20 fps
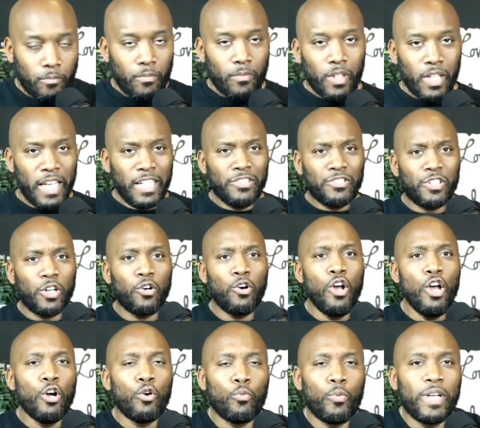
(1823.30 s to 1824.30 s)
And so,
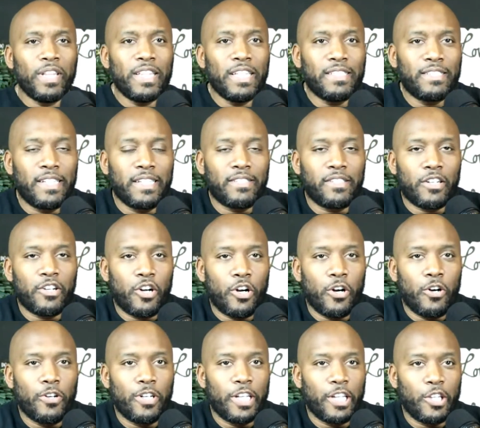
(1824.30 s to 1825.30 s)
when this has
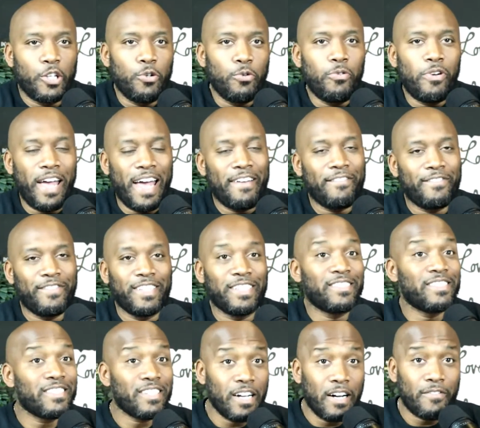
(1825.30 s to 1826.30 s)
occurred and you have
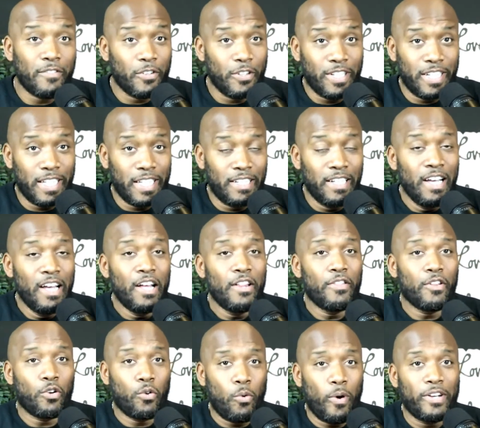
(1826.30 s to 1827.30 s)
discovered it,
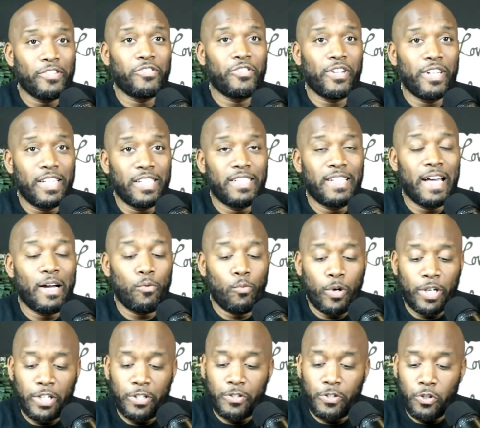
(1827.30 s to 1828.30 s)
the question is now, what
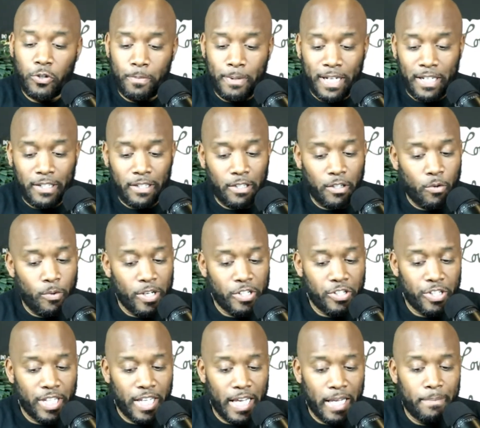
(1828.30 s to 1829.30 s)
do you do about it? A
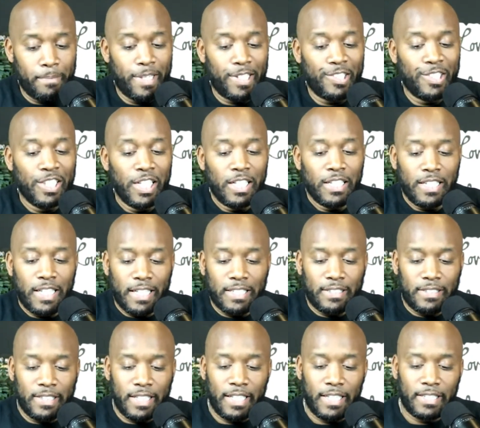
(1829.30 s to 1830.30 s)
question came in that
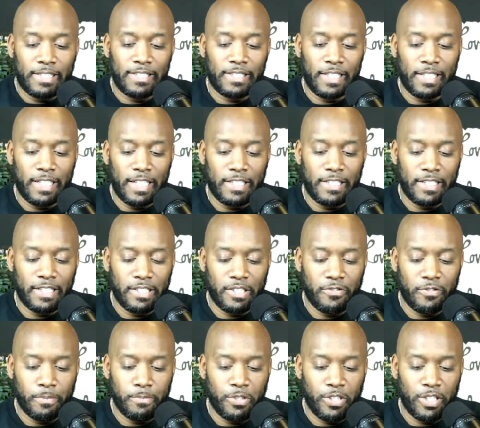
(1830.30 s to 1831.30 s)
says, this is
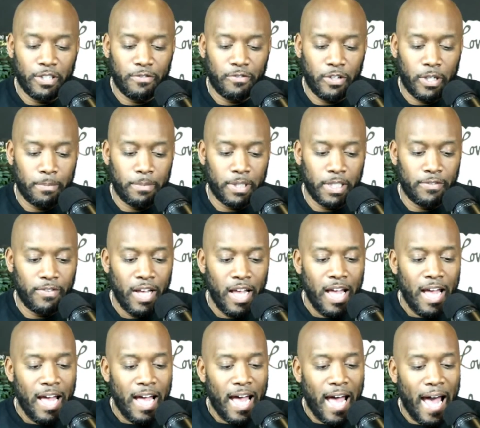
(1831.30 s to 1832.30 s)
from Jennifer, I believe,
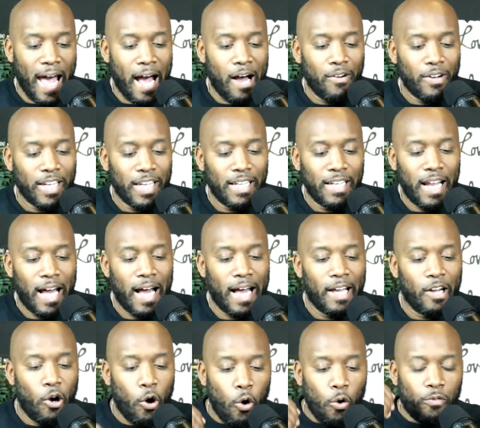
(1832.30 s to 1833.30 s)
how can I
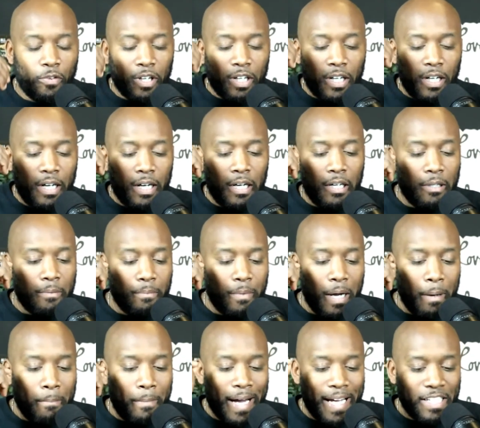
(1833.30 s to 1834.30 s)
overcome
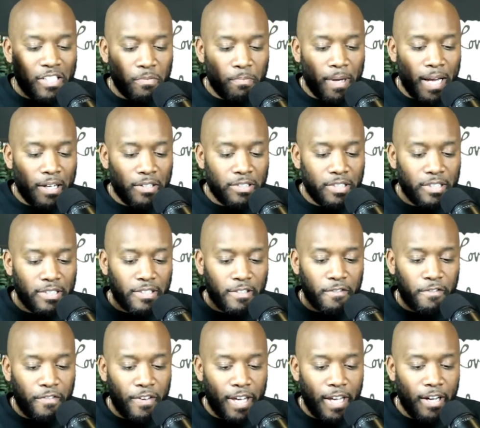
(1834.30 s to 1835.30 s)
my spouse's
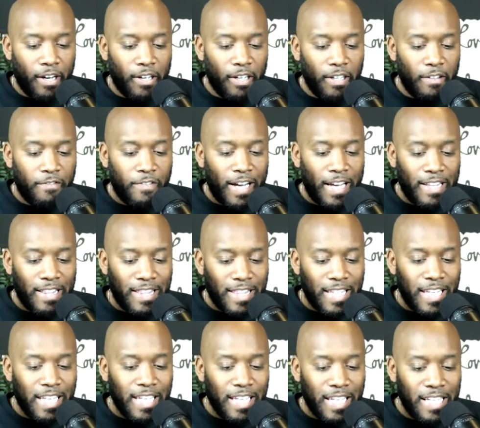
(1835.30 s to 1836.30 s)
affair if I
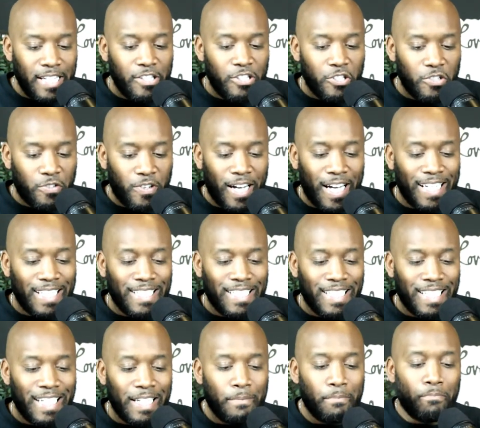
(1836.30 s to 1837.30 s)
think he's trying to
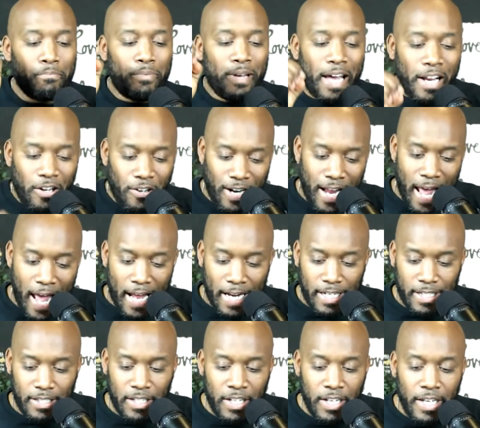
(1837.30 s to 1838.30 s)
get better at
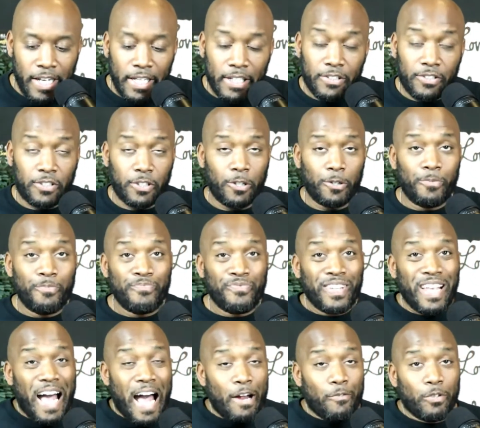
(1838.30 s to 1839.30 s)
it? And so,
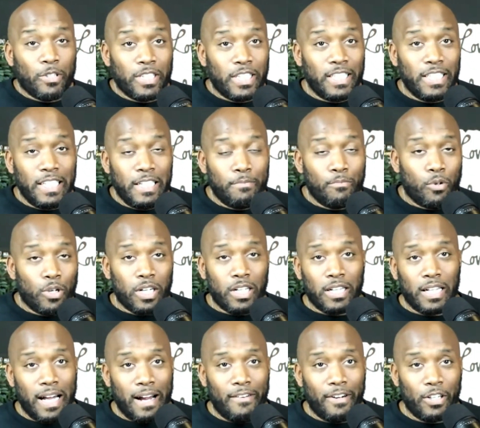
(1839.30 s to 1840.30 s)
I really need more
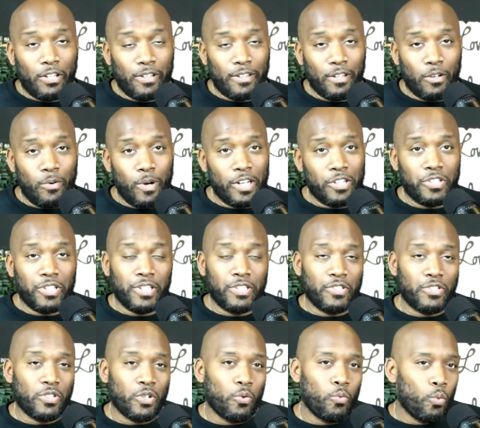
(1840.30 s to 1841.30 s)
clarity on the question.
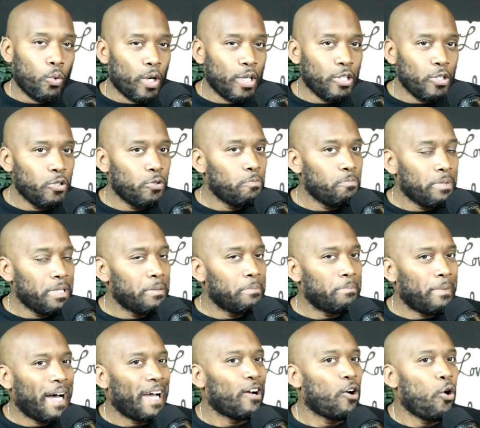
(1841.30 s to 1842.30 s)
So, what do you mean
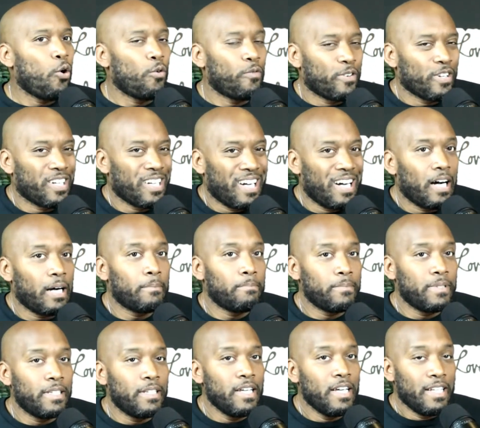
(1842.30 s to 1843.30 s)
by
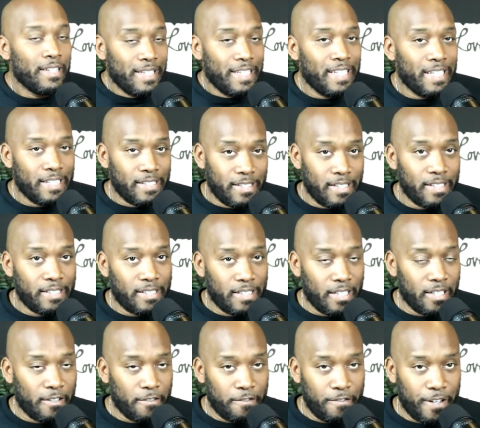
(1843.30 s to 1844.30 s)
overcome the
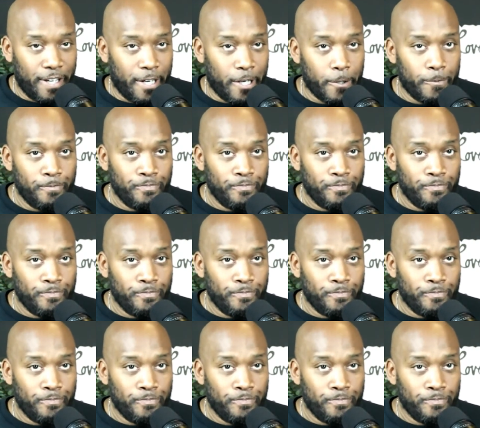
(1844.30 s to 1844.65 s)
existing affair?